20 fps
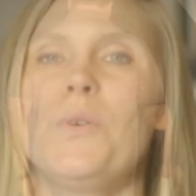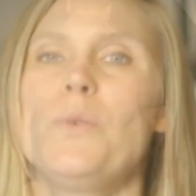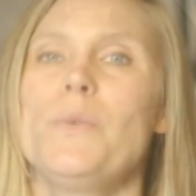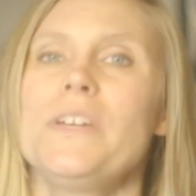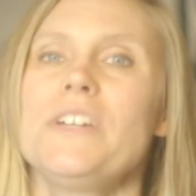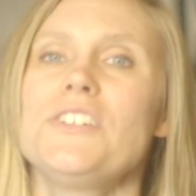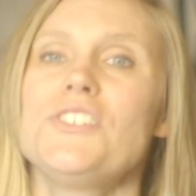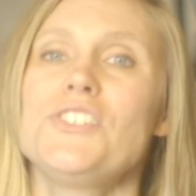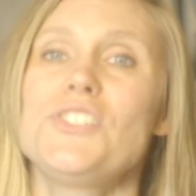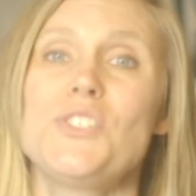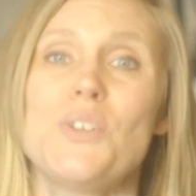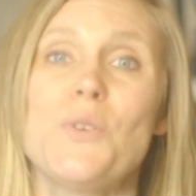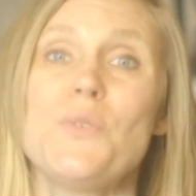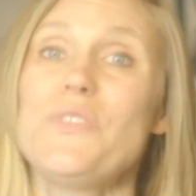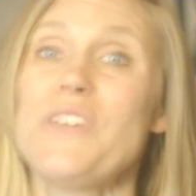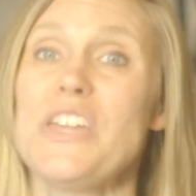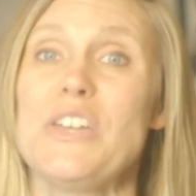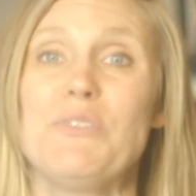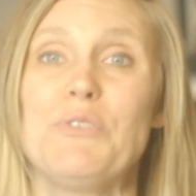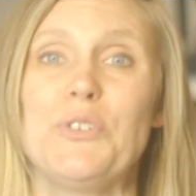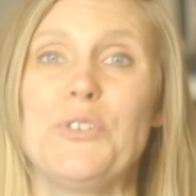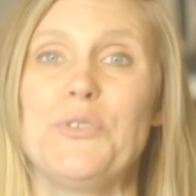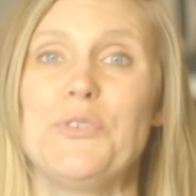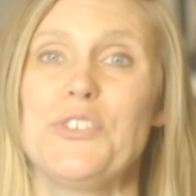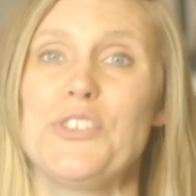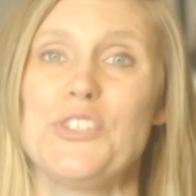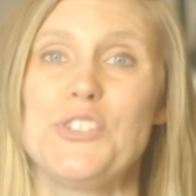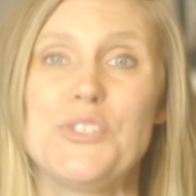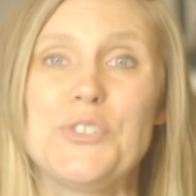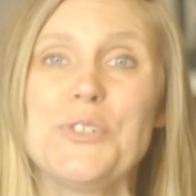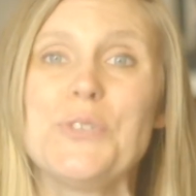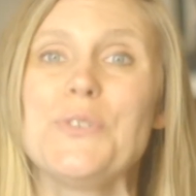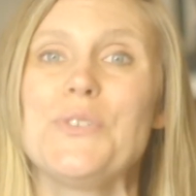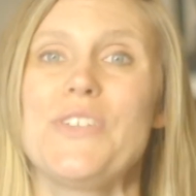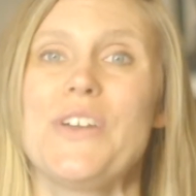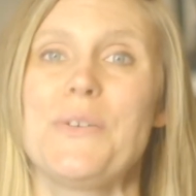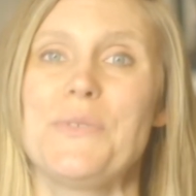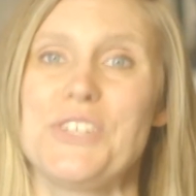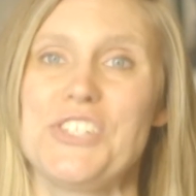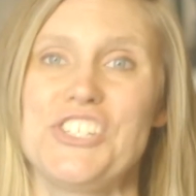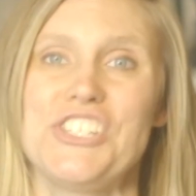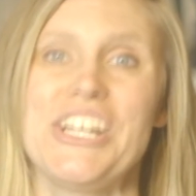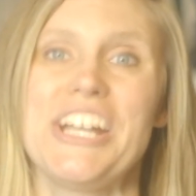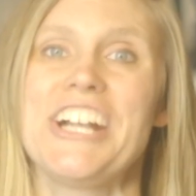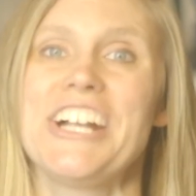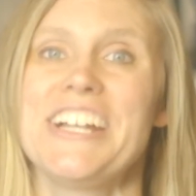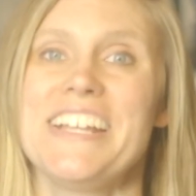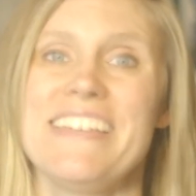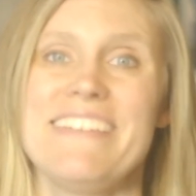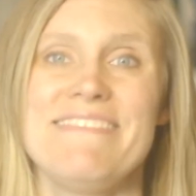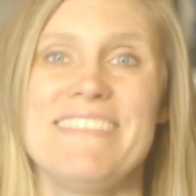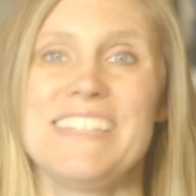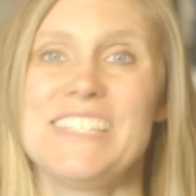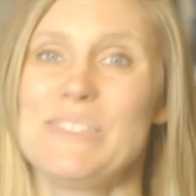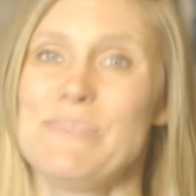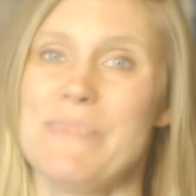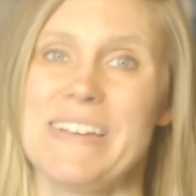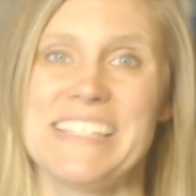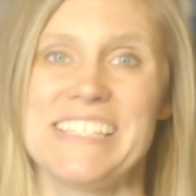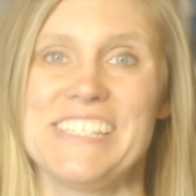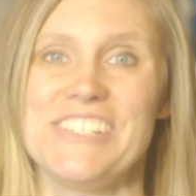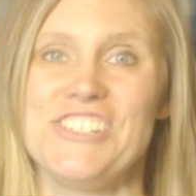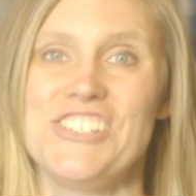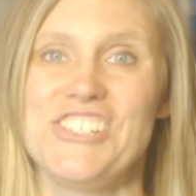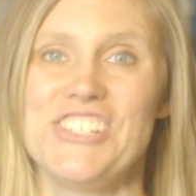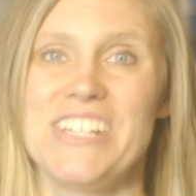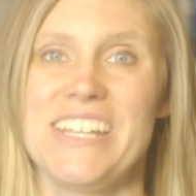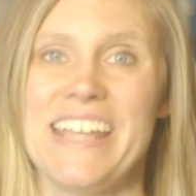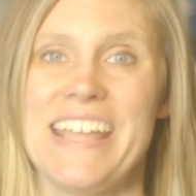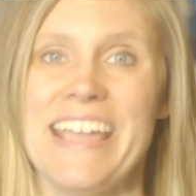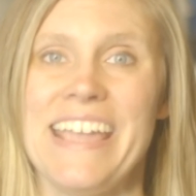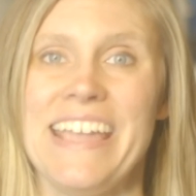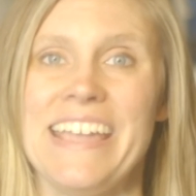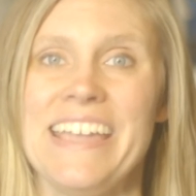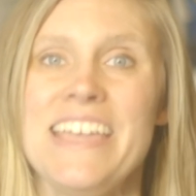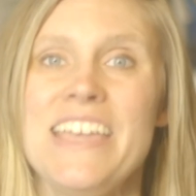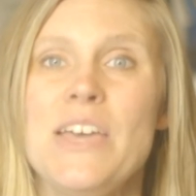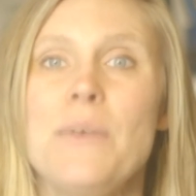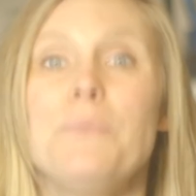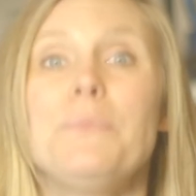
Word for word: Well, we are so thankful for the truth that was shared in this message today.